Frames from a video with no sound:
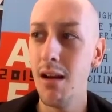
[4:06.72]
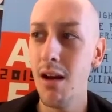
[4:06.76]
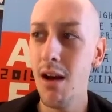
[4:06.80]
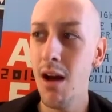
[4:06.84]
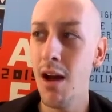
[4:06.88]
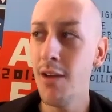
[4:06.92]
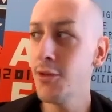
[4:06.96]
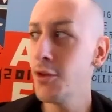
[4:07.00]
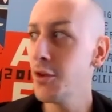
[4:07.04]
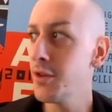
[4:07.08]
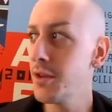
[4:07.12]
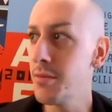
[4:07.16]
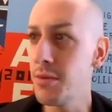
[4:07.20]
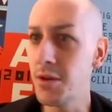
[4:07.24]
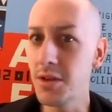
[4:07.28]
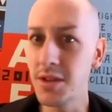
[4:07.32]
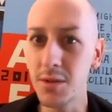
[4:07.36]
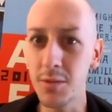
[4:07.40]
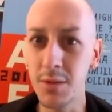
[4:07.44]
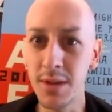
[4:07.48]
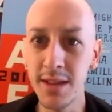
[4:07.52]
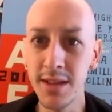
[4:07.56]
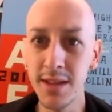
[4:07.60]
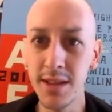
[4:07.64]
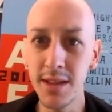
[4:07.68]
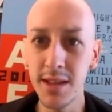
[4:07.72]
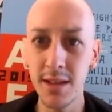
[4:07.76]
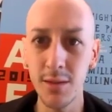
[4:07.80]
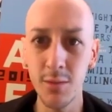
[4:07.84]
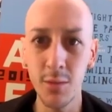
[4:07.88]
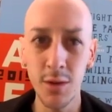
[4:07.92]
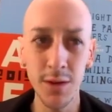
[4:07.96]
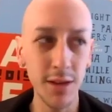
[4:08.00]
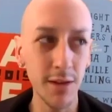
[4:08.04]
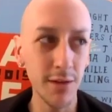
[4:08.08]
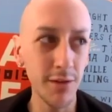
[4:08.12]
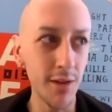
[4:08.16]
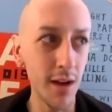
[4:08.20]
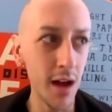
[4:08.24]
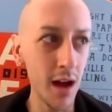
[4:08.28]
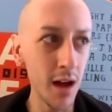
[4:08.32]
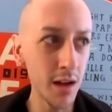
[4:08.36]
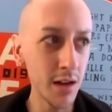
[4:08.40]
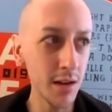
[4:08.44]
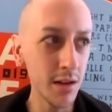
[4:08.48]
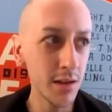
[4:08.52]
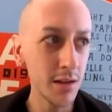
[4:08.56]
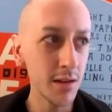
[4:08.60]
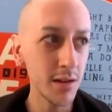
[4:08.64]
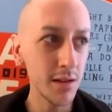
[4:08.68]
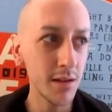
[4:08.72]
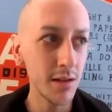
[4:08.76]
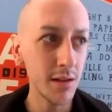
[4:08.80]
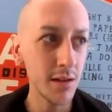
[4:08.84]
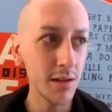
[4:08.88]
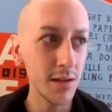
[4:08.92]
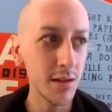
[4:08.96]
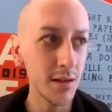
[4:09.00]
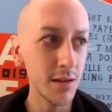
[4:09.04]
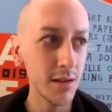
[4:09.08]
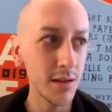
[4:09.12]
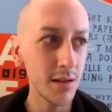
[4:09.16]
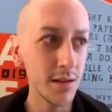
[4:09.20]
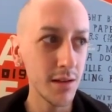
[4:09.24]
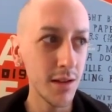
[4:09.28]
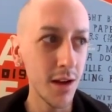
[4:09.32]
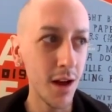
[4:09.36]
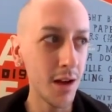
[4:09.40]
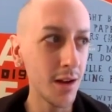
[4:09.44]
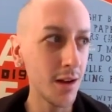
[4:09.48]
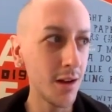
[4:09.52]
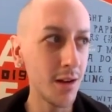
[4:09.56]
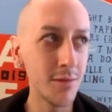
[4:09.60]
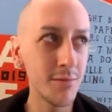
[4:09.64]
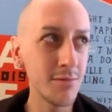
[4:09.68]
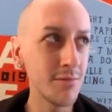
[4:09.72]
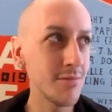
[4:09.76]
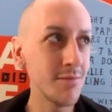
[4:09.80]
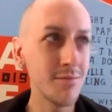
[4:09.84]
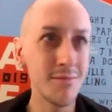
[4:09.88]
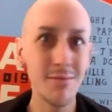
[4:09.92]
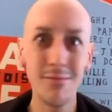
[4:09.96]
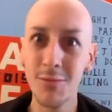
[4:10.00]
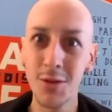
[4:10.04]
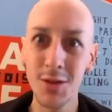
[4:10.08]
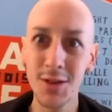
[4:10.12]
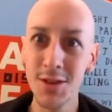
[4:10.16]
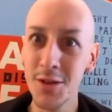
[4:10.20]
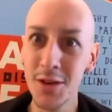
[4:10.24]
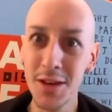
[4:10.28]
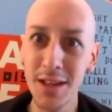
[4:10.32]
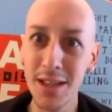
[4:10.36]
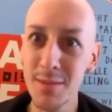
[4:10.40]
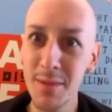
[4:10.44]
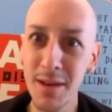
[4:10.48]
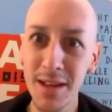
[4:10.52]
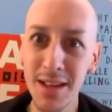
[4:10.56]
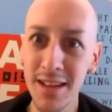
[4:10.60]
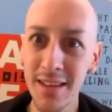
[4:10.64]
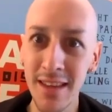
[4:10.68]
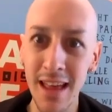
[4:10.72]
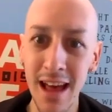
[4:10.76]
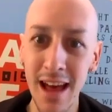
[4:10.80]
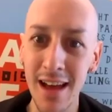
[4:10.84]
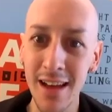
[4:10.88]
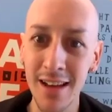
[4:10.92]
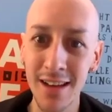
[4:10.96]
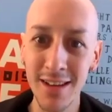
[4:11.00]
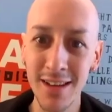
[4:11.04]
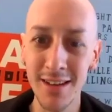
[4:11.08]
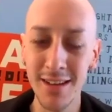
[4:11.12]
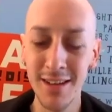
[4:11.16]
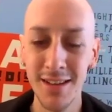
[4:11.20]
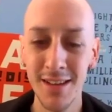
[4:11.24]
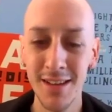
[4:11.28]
I've got the most wins here. What the fuck? I was not expecting that.